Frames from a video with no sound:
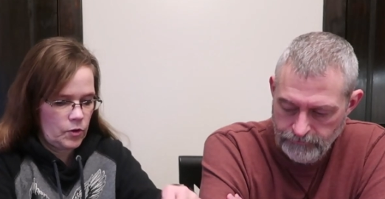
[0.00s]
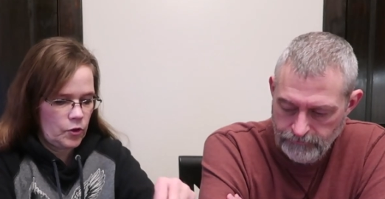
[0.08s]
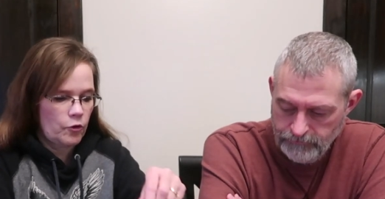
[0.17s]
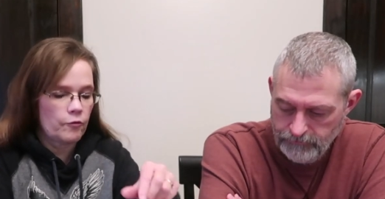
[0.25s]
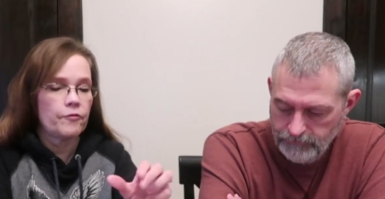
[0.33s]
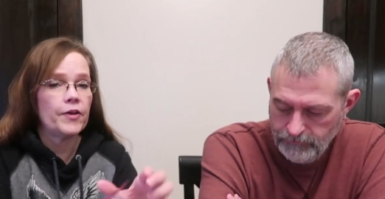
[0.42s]

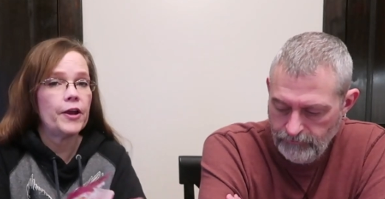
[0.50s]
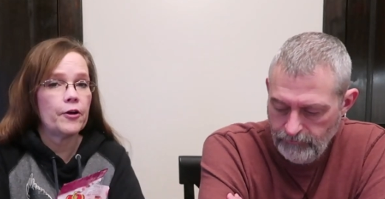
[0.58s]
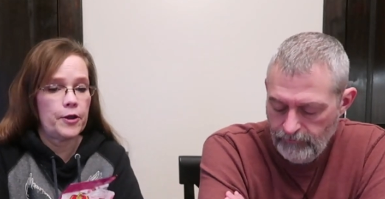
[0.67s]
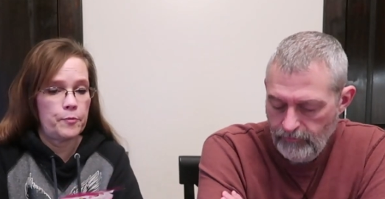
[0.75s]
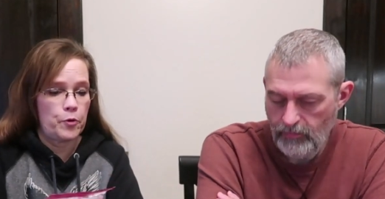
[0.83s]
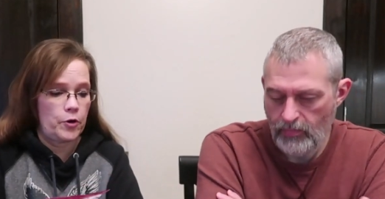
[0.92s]
Speaker 1: They're
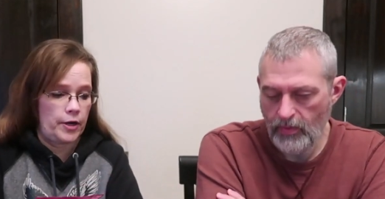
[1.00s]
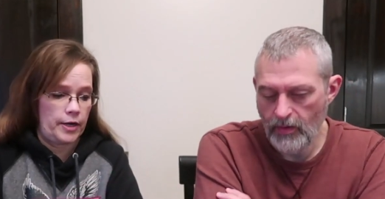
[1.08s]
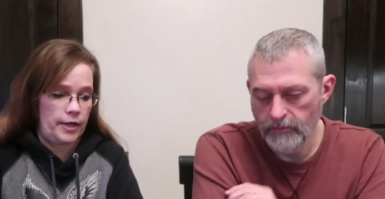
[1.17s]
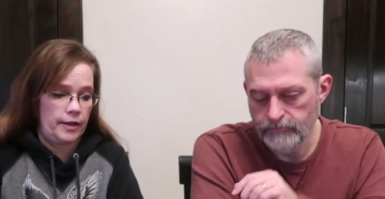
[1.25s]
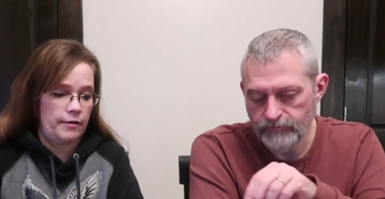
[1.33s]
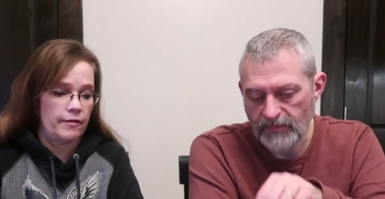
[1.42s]
very
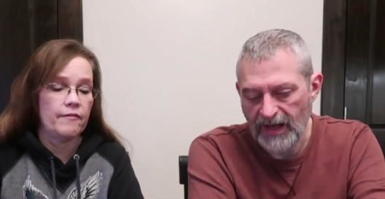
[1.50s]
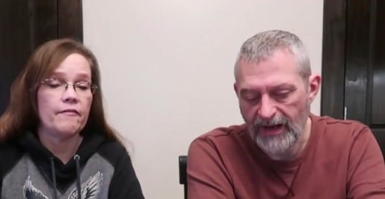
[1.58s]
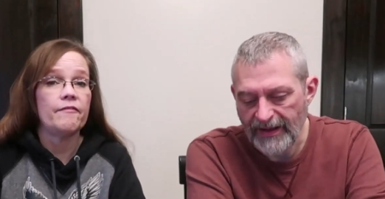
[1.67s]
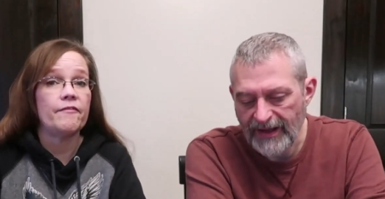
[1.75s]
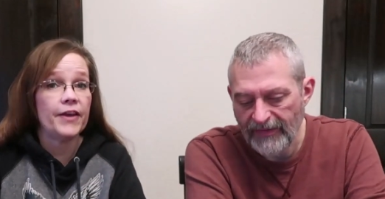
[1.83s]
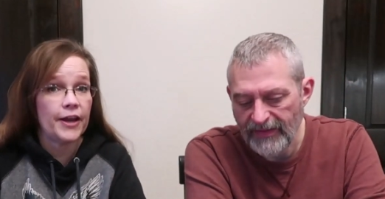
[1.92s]
pretty. Yeah, I
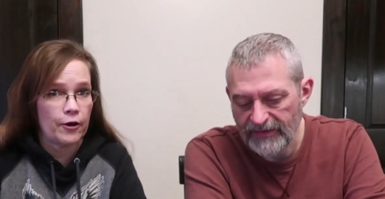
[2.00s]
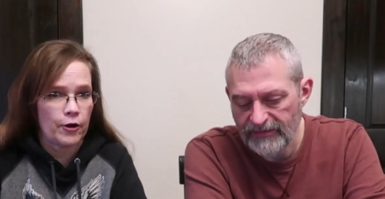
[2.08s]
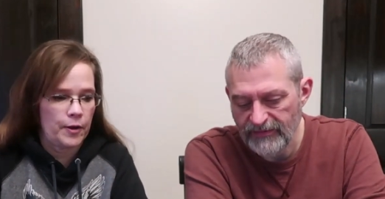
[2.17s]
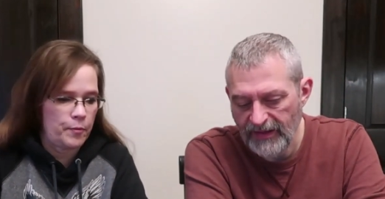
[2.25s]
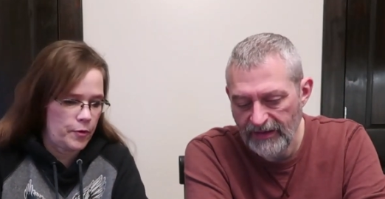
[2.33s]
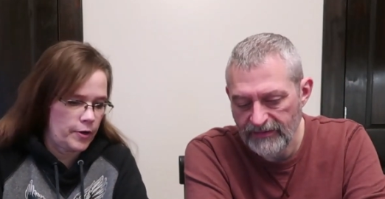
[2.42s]
like how very
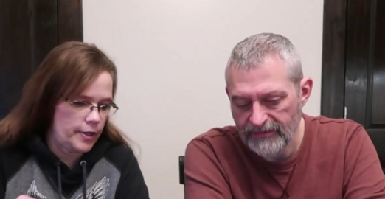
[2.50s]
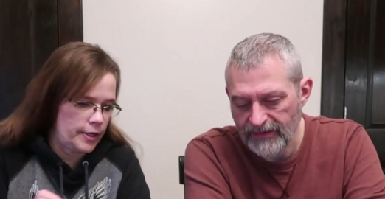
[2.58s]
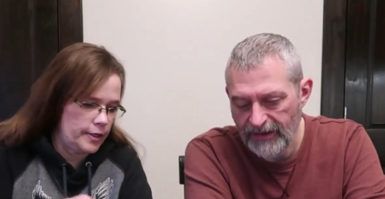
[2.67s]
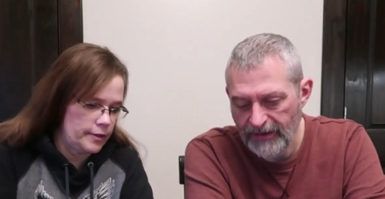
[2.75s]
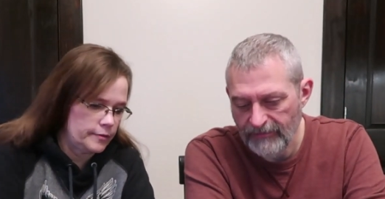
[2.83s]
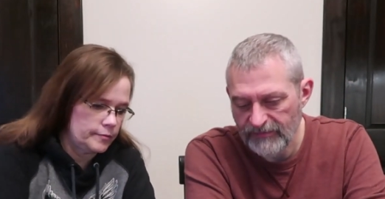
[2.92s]
they do
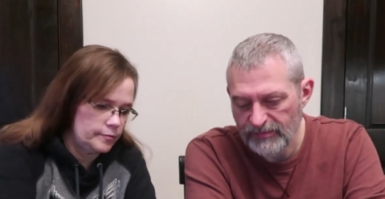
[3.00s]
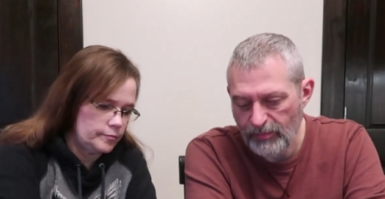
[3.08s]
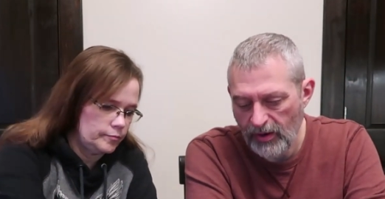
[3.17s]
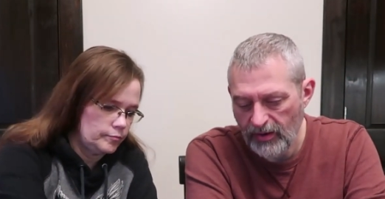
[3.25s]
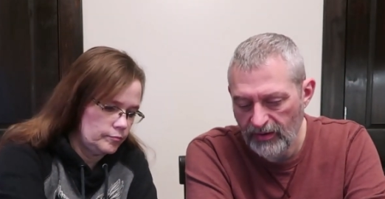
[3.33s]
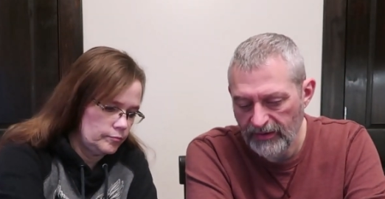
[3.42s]
that
Speaker 2: um,
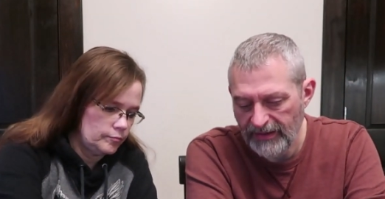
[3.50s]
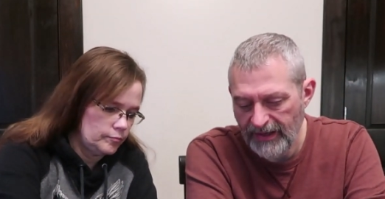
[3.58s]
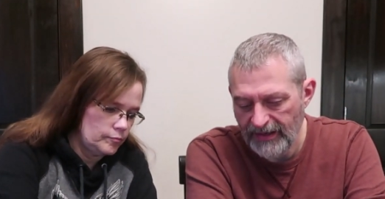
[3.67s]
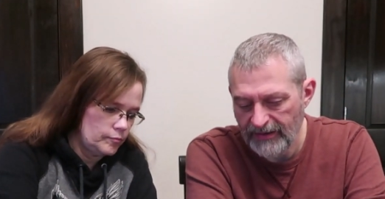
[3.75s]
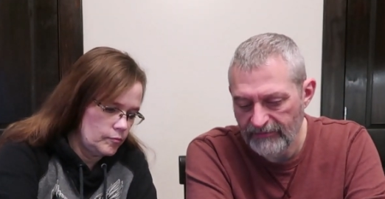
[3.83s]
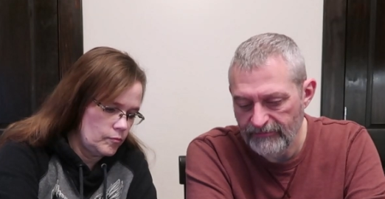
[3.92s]
sparkly
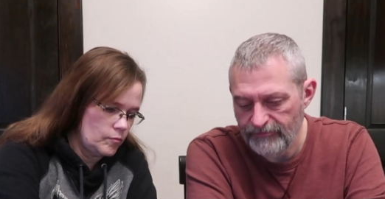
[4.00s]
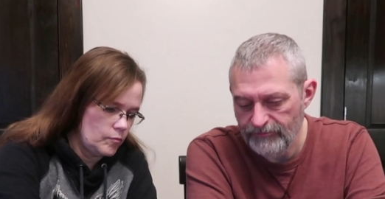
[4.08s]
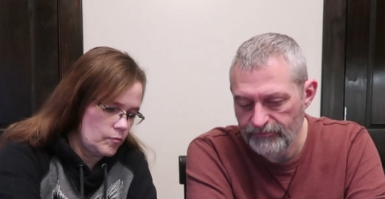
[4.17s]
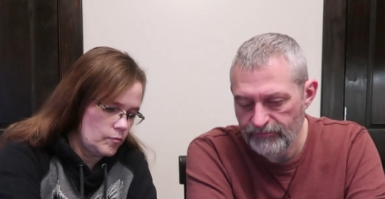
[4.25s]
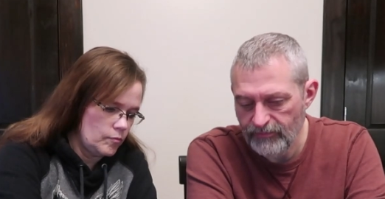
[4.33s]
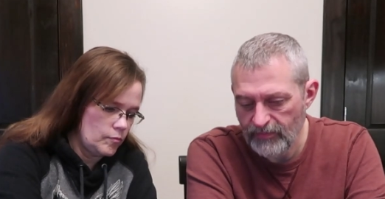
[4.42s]
kind of
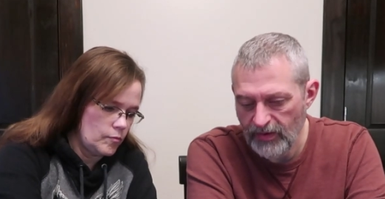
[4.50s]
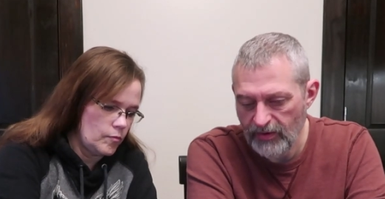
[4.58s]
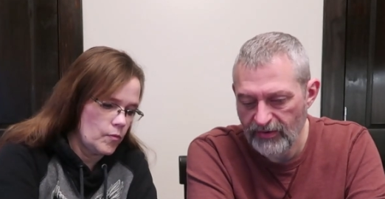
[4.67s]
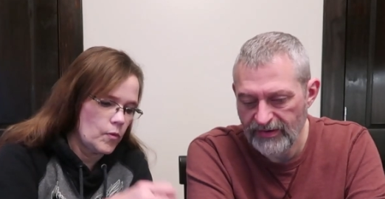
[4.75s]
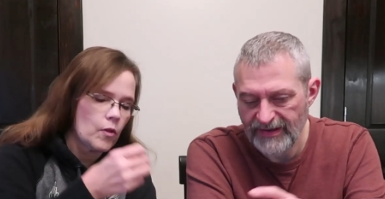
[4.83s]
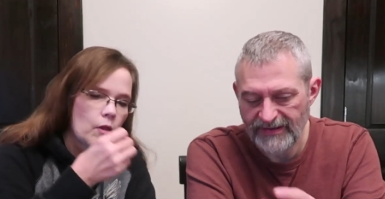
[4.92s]

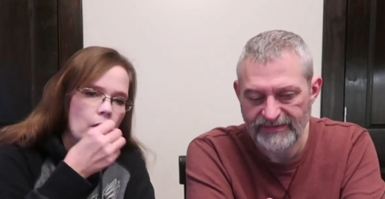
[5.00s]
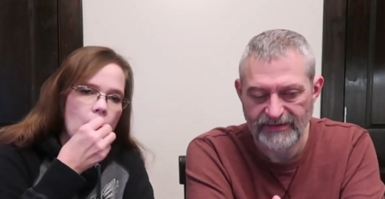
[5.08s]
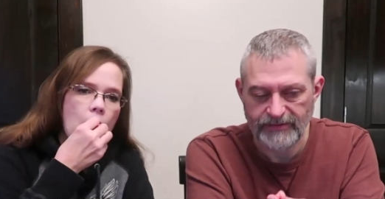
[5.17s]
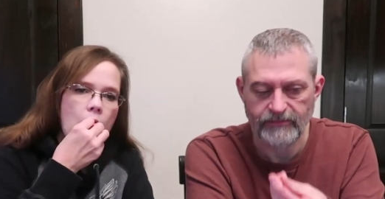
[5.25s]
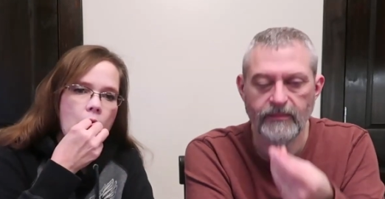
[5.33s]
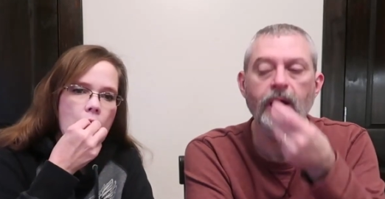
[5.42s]

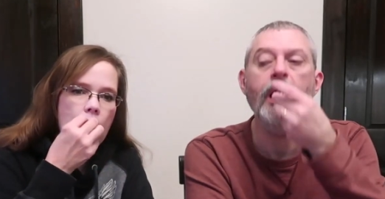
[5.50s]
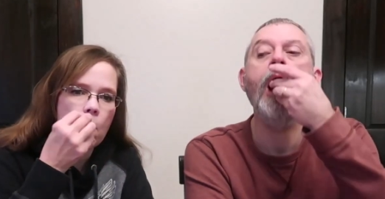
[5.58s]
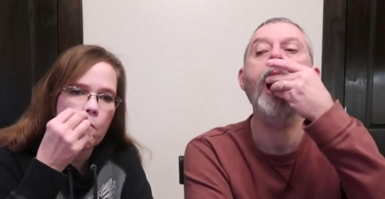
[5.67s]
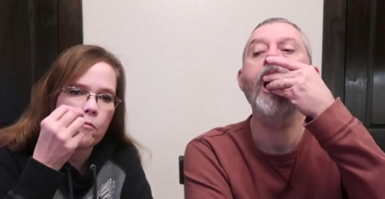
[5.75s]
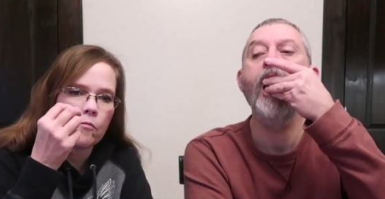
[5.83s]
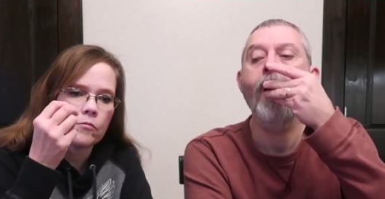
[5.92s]
iridescent
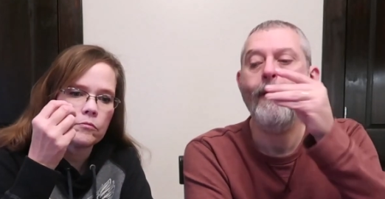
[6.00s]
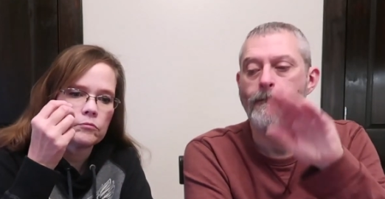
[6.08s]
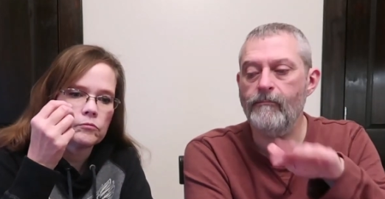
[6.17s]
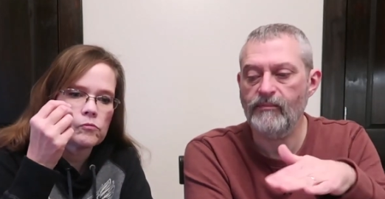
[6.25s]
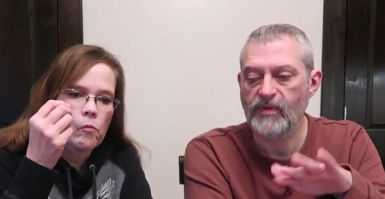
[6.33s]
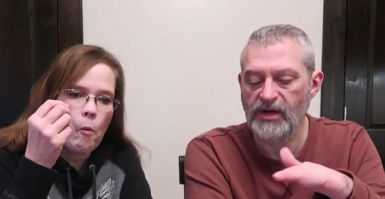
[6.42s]

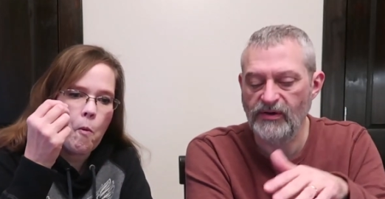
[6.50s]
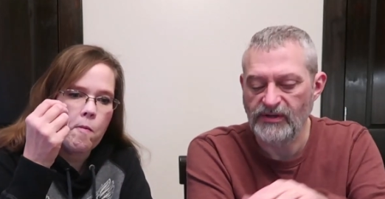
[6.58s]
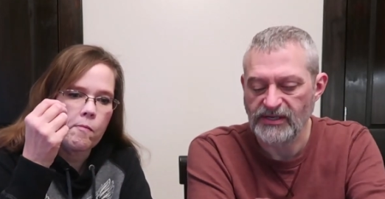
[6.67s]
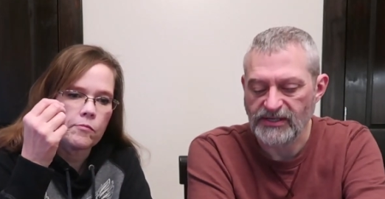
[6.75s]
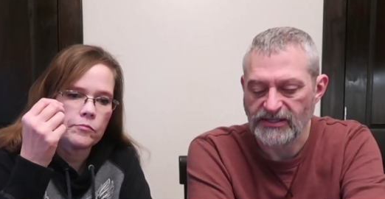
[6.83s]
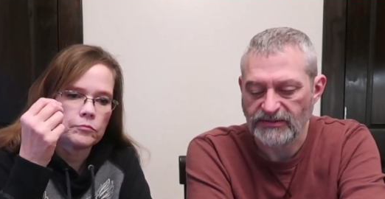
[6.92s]

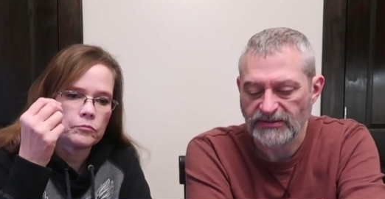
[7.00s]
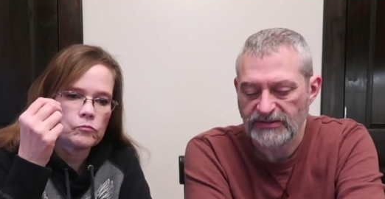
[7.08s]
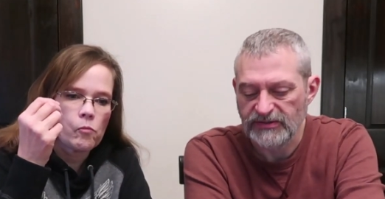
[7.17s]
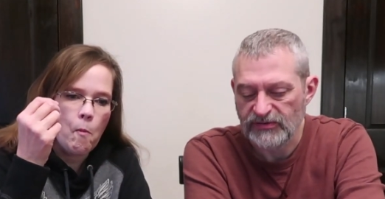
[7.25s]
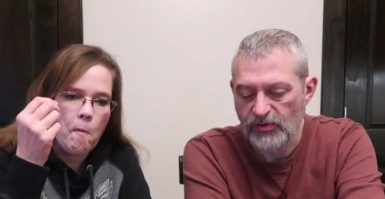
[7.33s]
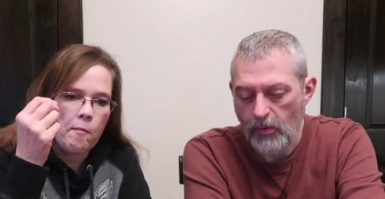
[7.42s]
coating on them. I think
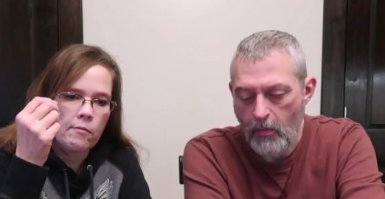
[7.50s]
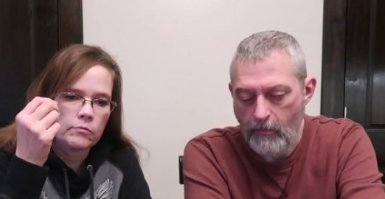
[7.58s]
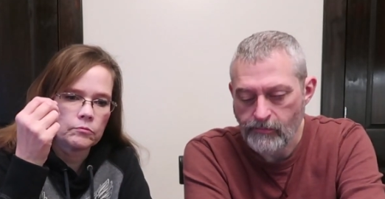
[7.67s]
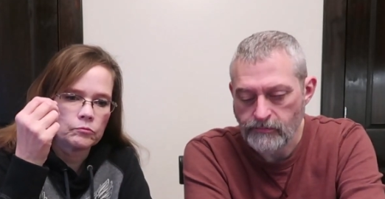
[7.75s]
it's cool.